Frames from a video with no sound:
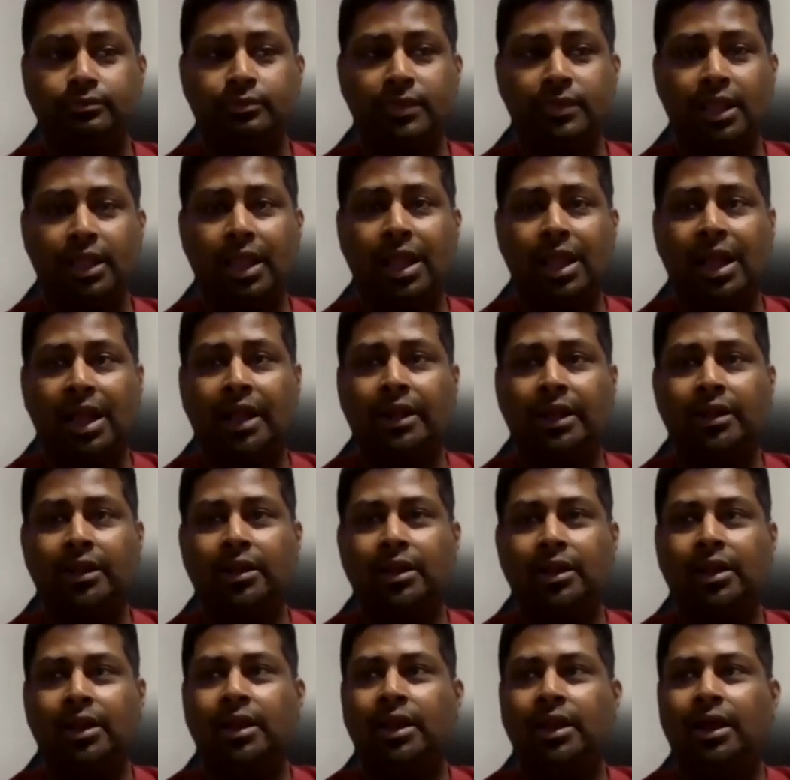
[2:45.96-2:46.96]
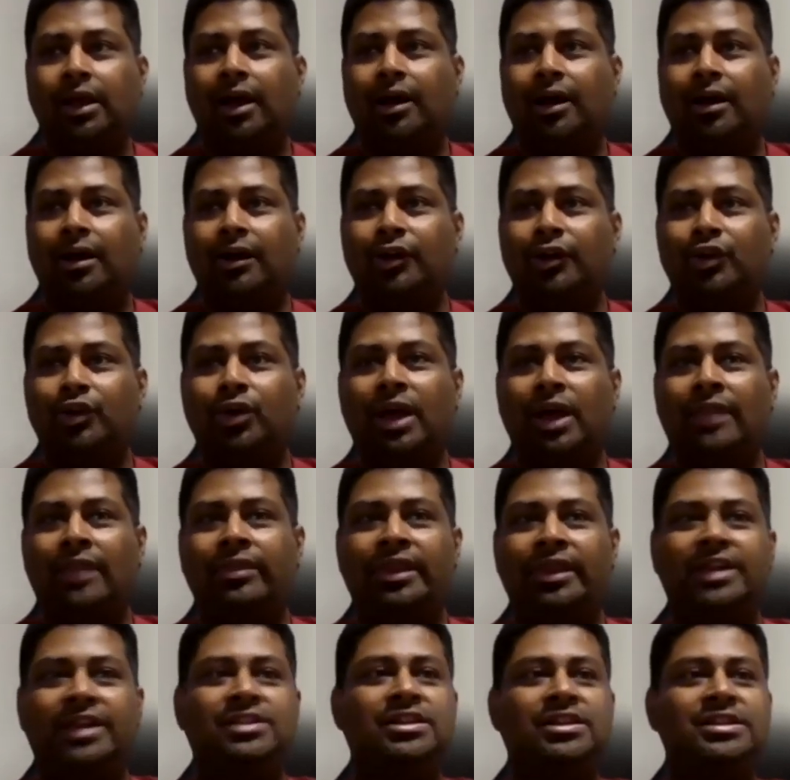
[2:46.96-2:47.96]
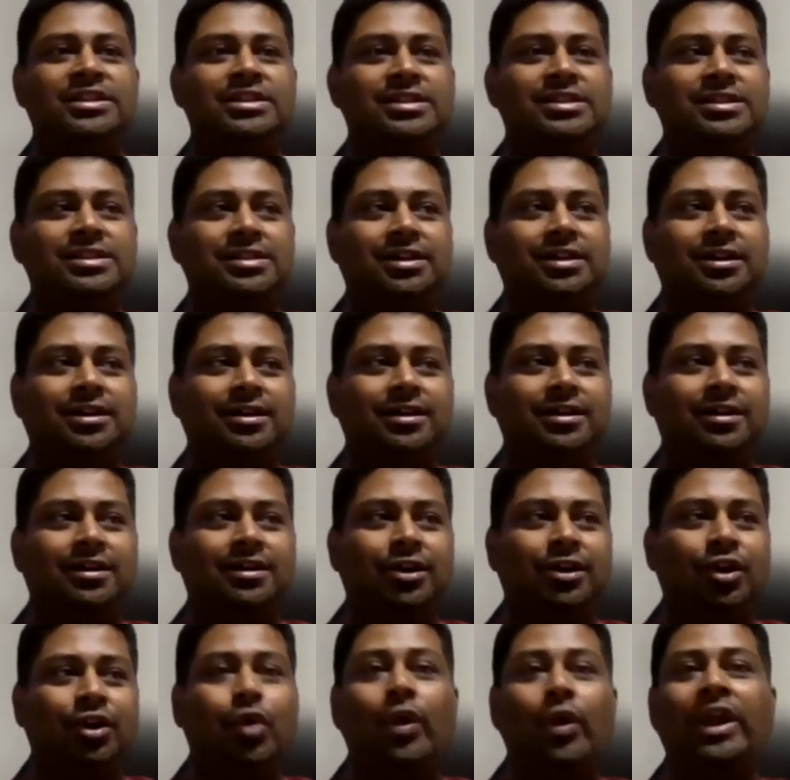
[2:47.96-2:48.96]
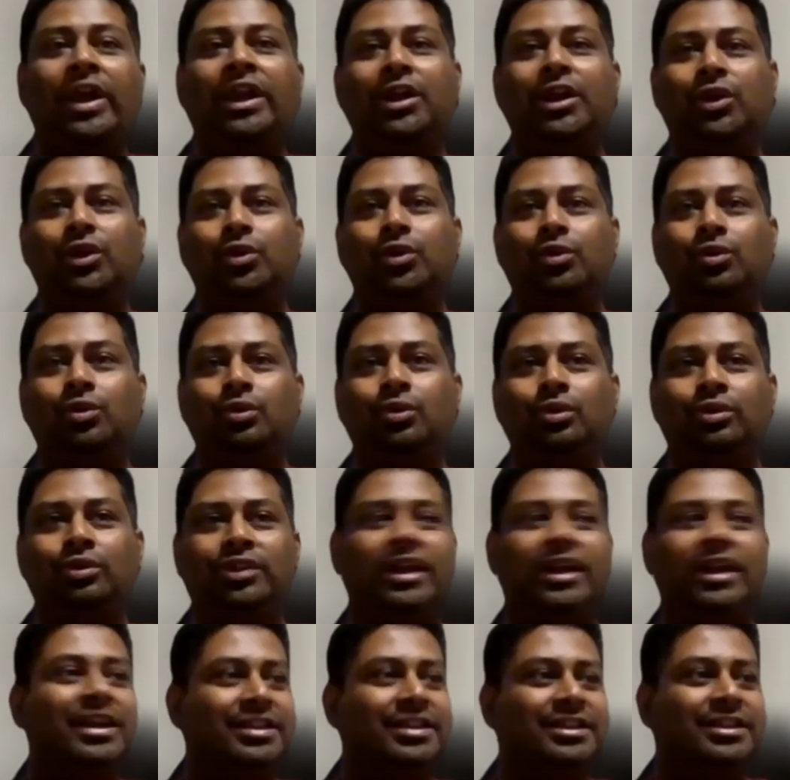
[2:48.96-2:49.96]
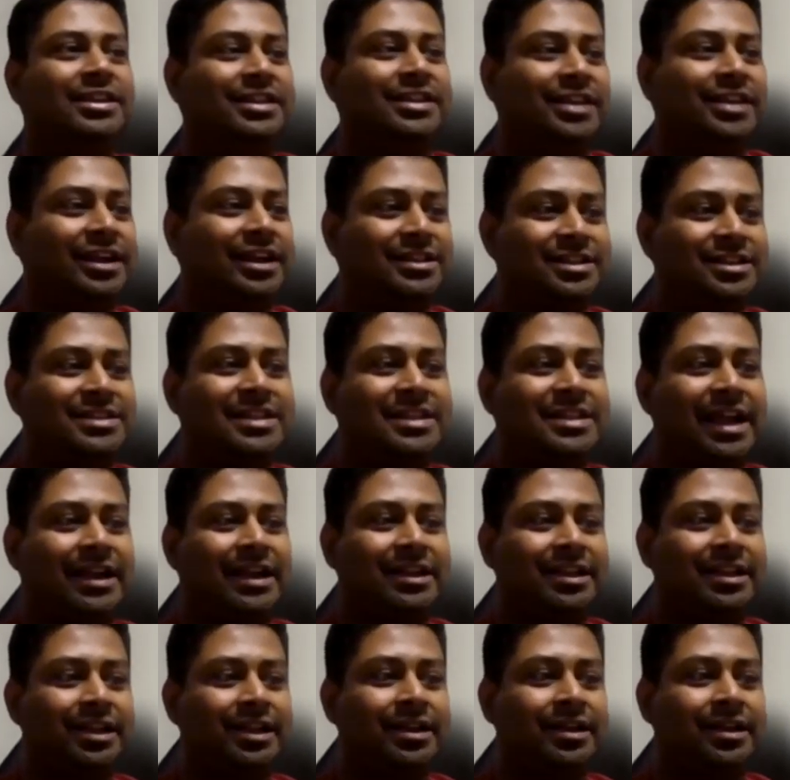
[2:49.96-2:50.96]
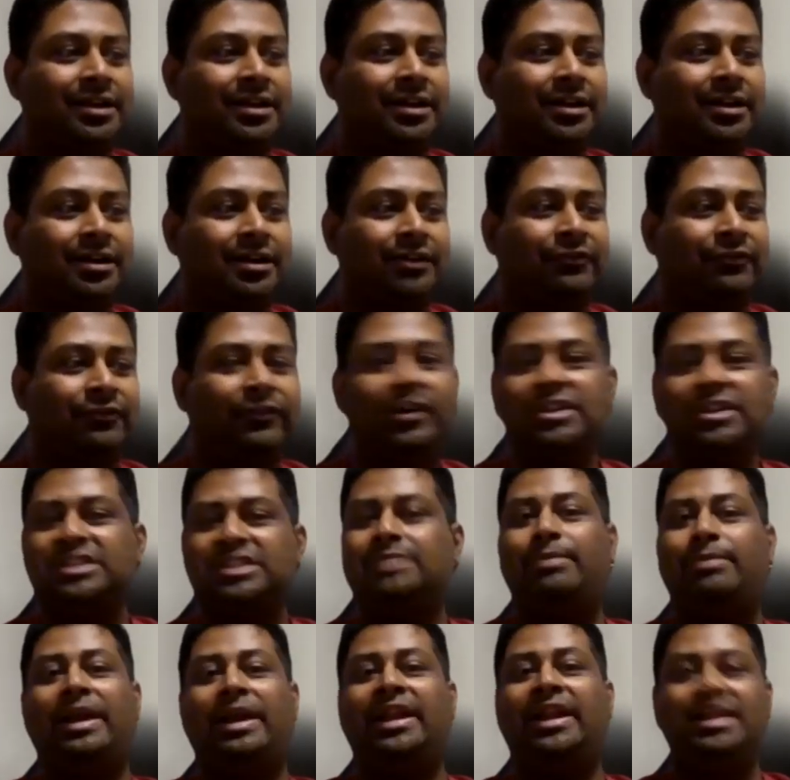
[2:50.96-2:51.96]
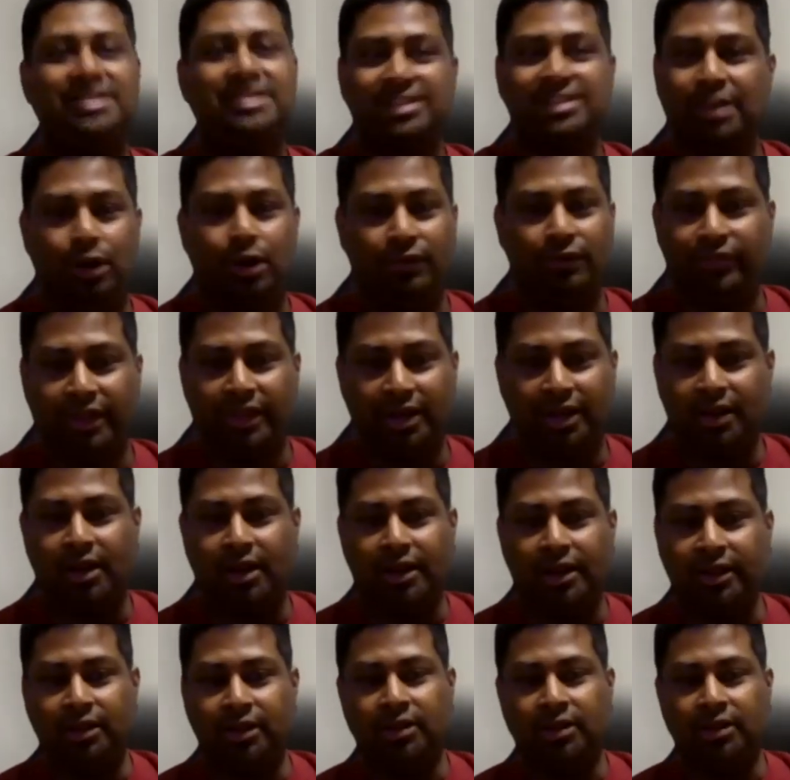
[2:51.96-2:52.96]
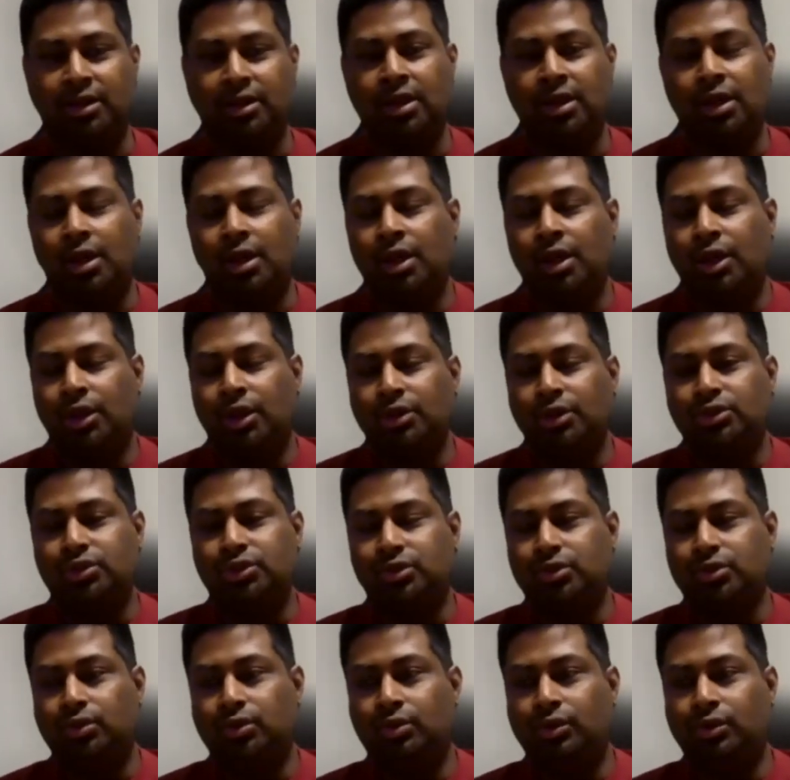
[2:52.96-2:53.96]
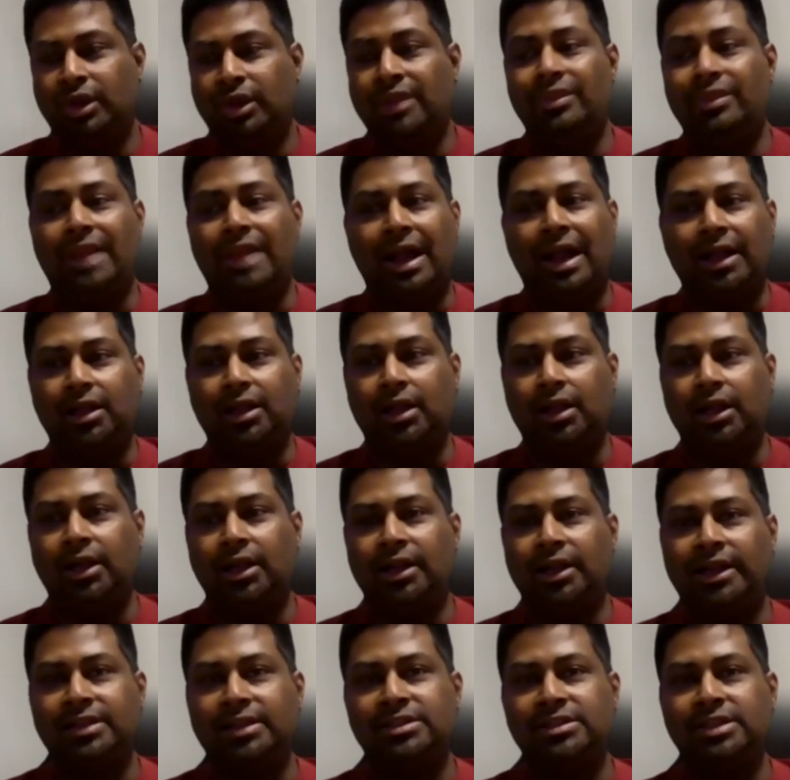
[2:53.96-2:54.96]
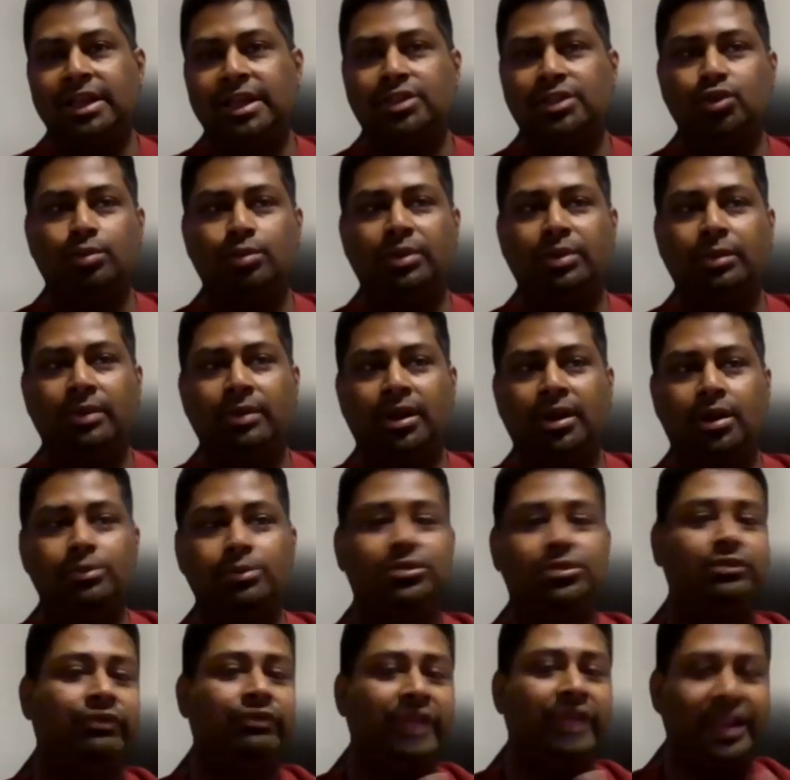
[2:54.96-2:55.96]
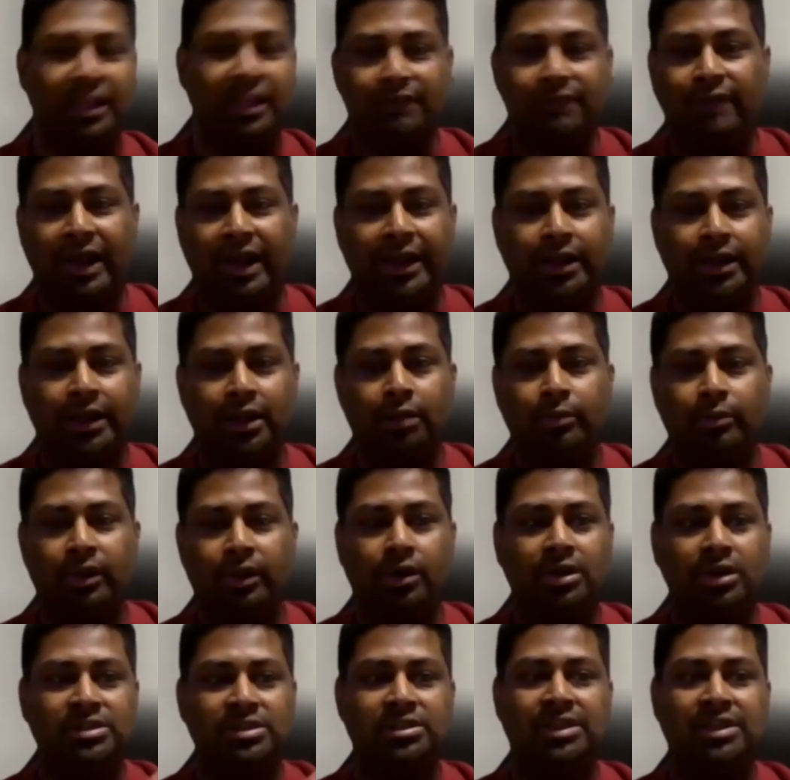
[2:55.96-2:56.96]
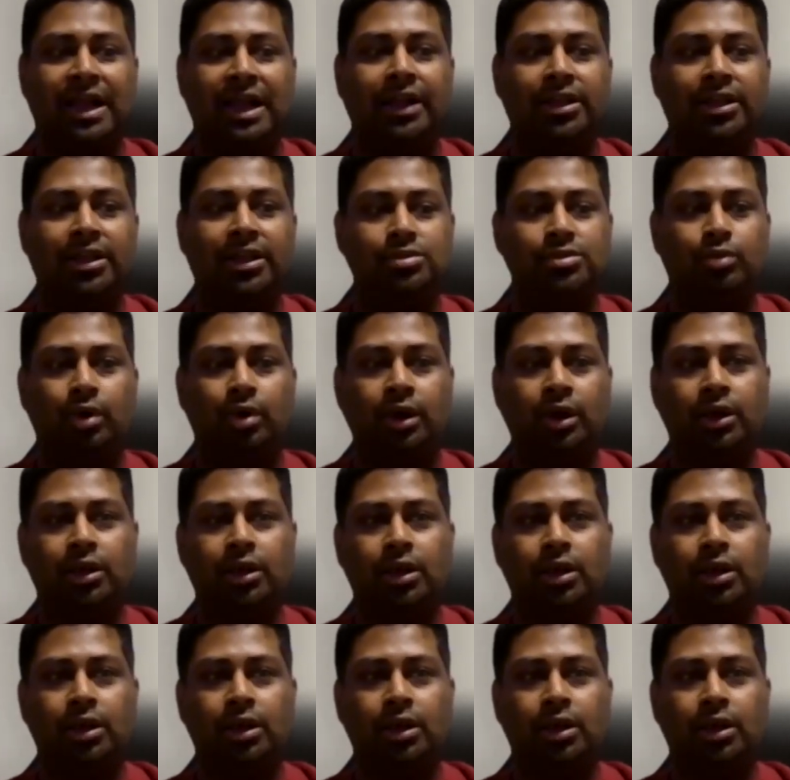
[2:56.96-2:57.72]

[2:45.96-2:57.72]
and and they're just they're just at their first pedestal of their career. So in that context, SOP becomes very vital because that is what